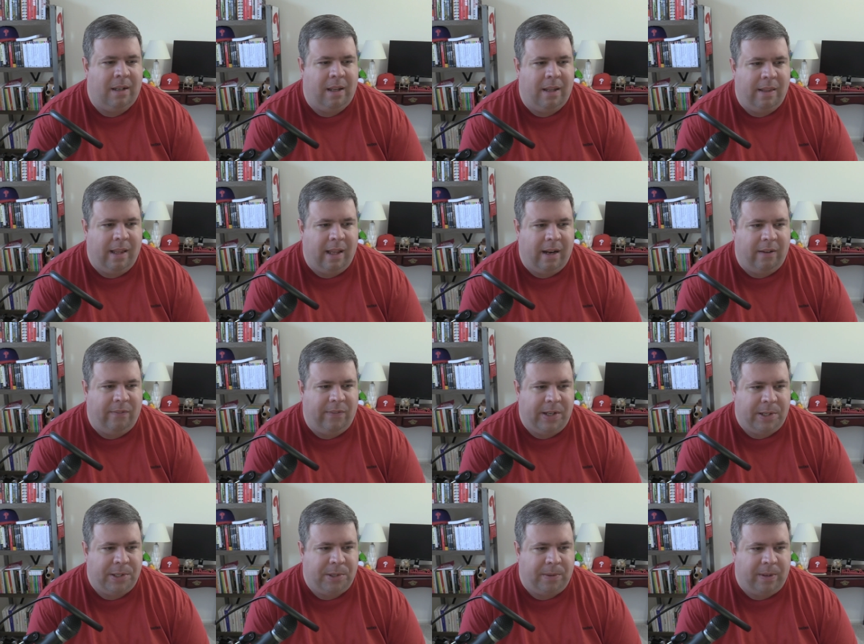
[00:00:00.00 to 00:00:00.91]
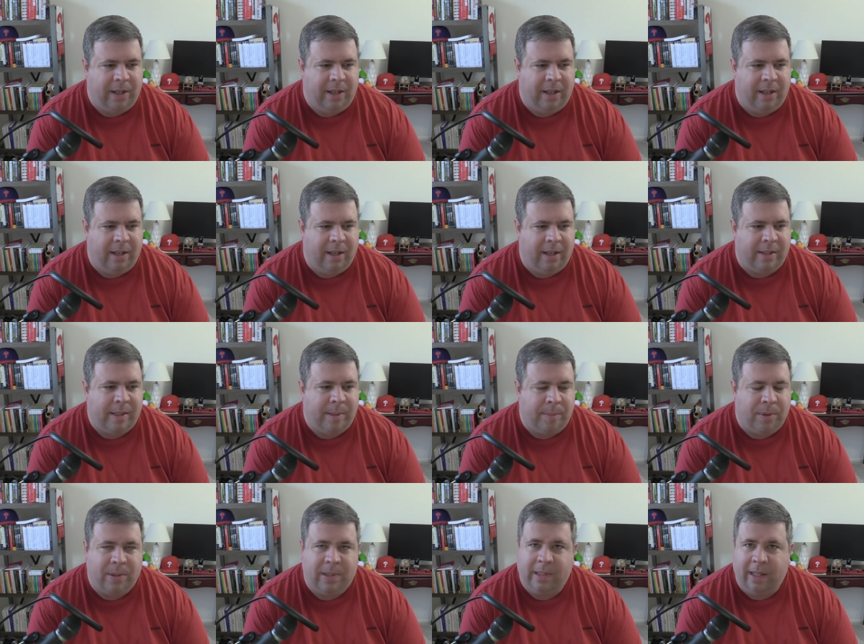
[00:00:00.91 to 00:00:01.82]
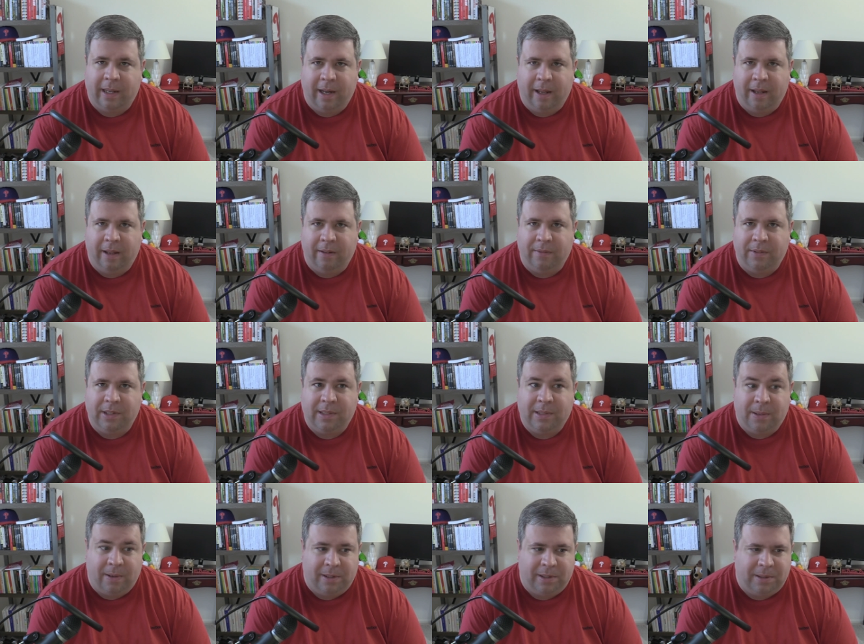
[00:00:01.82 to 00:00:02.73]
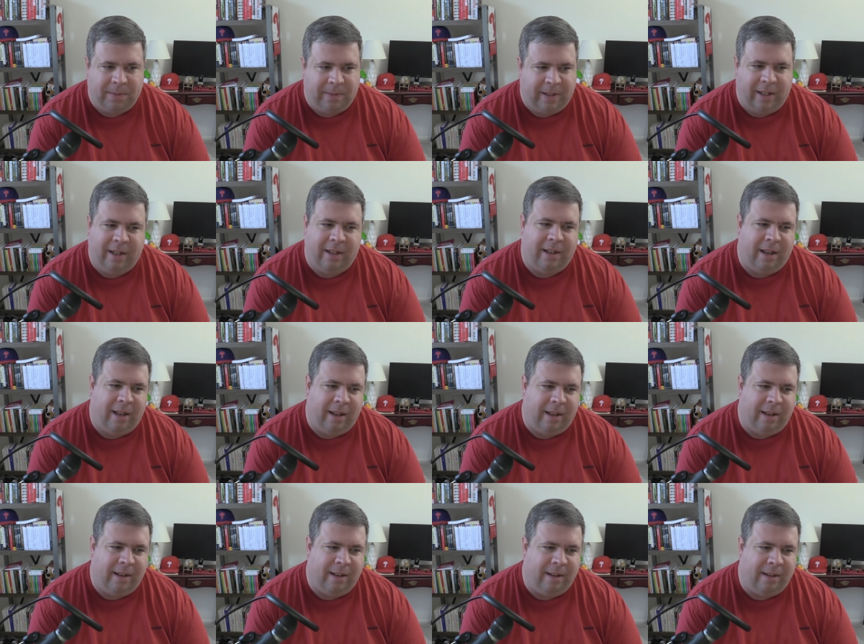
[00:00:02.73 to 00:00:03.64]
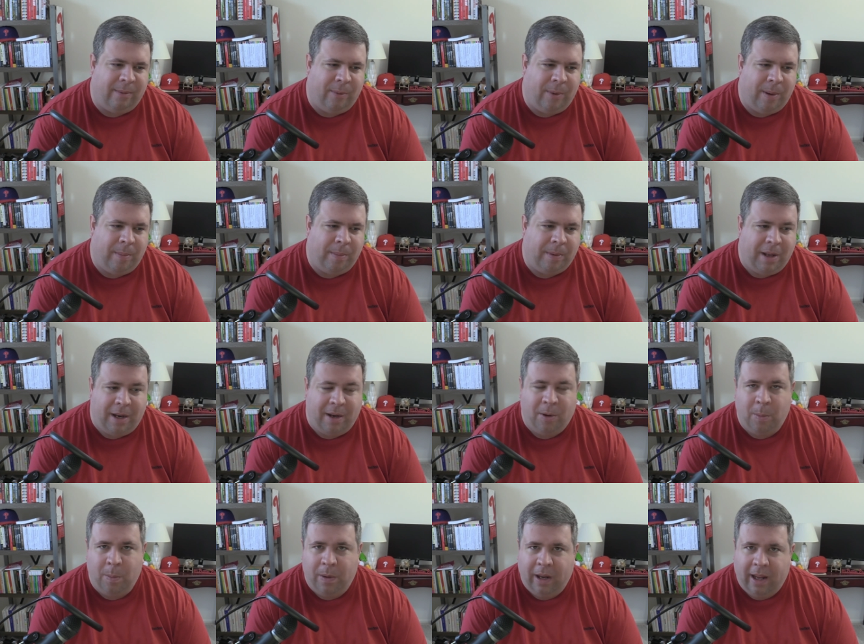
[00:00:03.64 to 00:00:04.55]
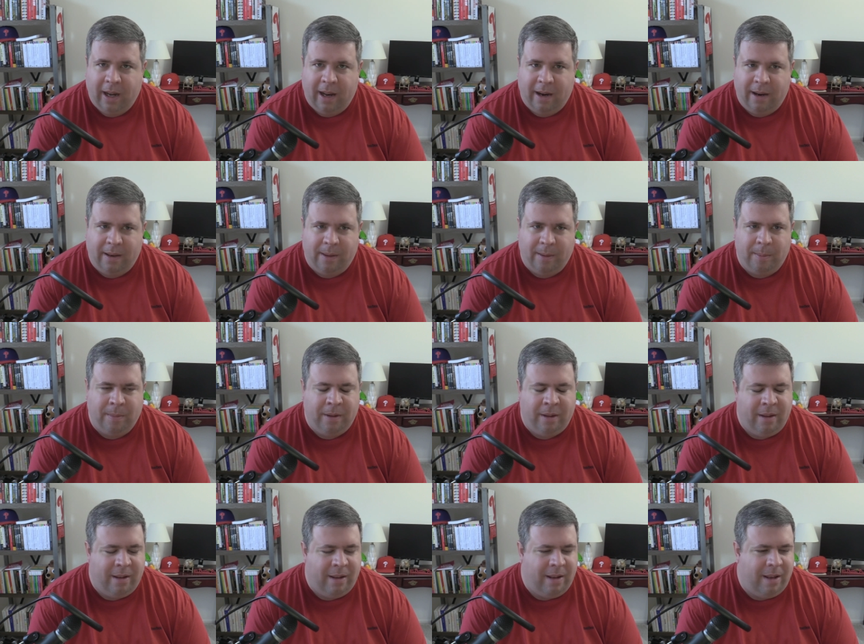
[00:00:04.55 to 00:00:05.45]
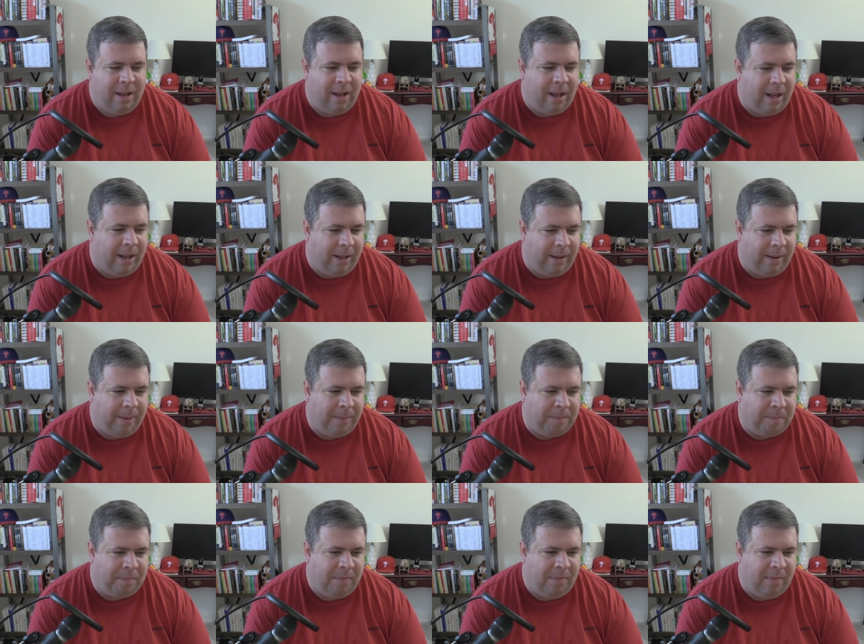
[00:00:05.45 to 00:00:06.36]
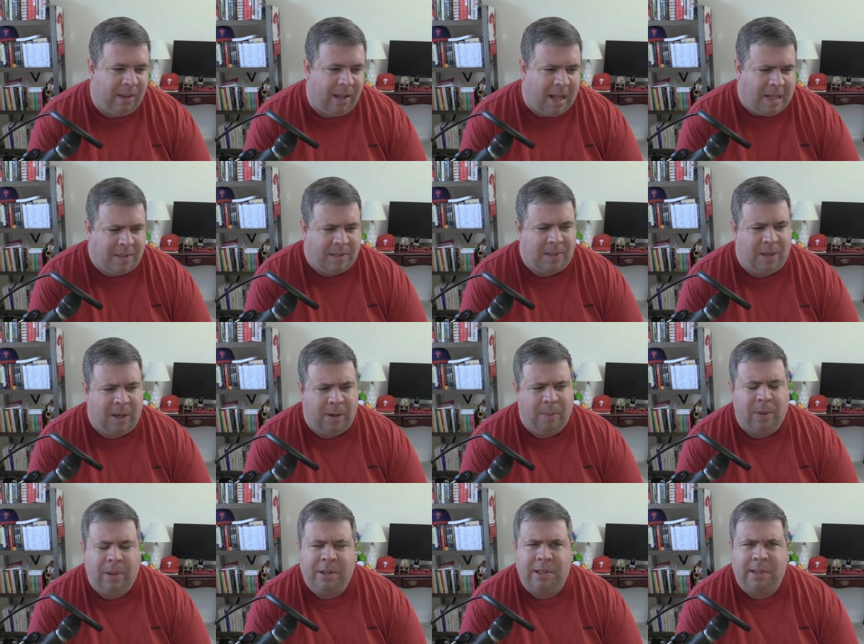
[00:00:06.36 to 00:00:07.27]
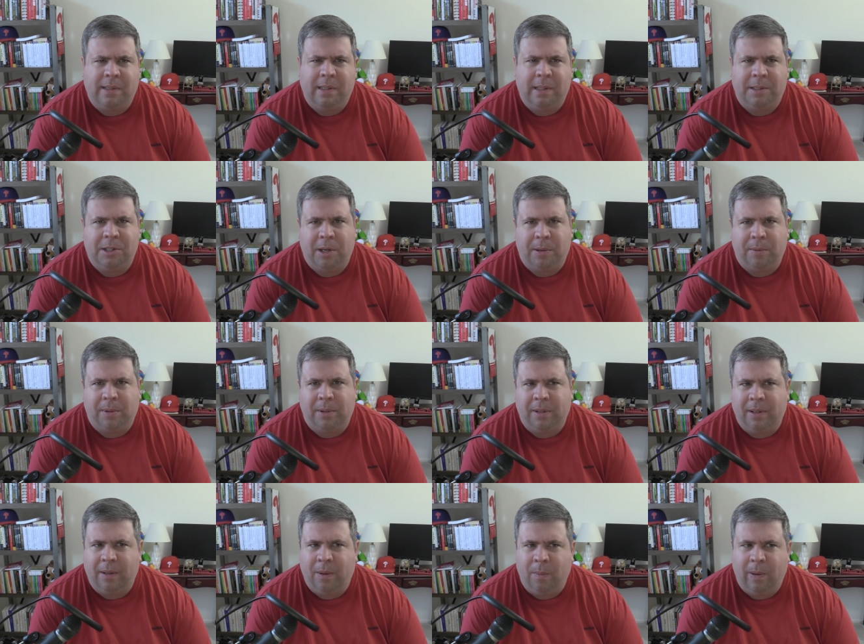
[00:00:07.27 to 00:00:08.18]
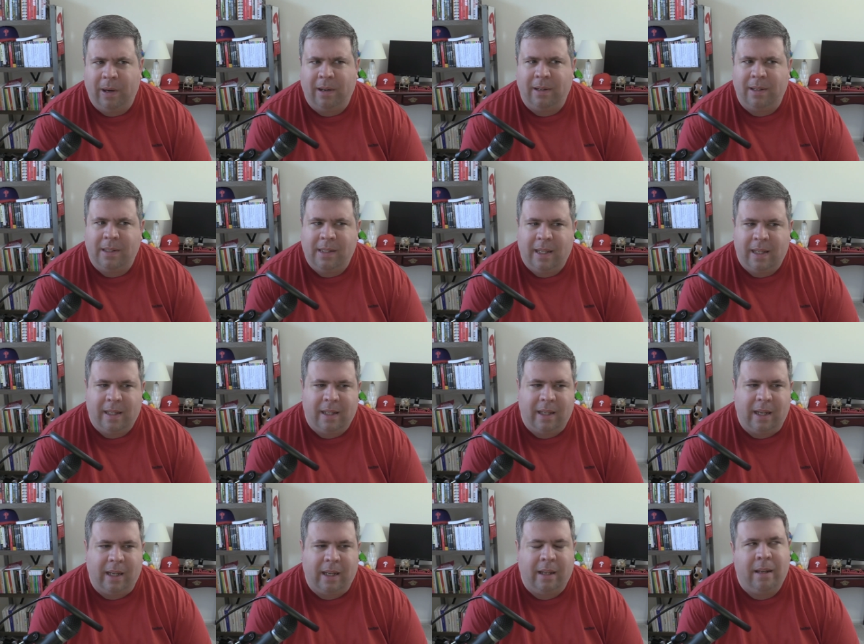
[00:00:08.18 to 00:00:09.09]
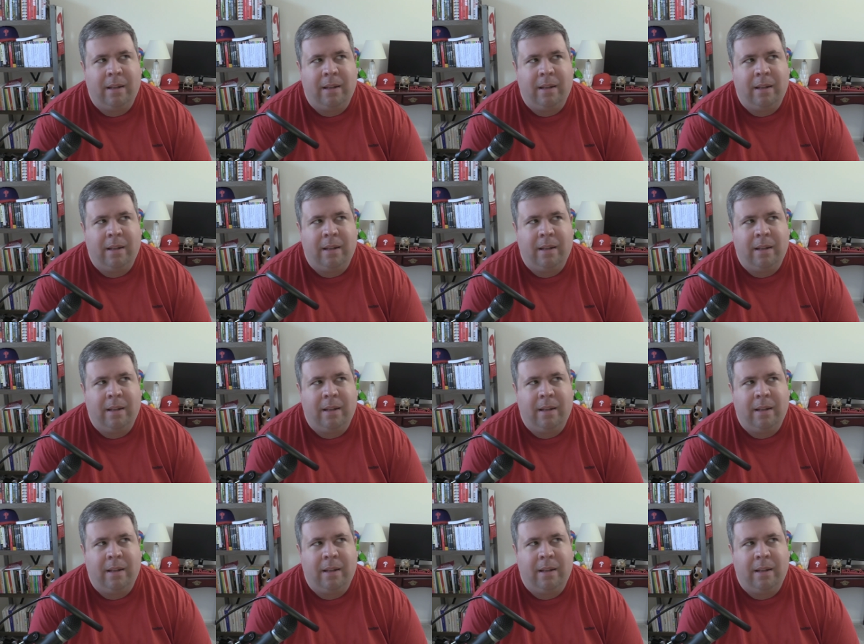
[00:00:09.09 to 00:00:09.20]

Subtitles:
that I finished reading and some books that I have just started to read and what I'm kind of hoping to get out of them. I'll start with just a general awareness that, like,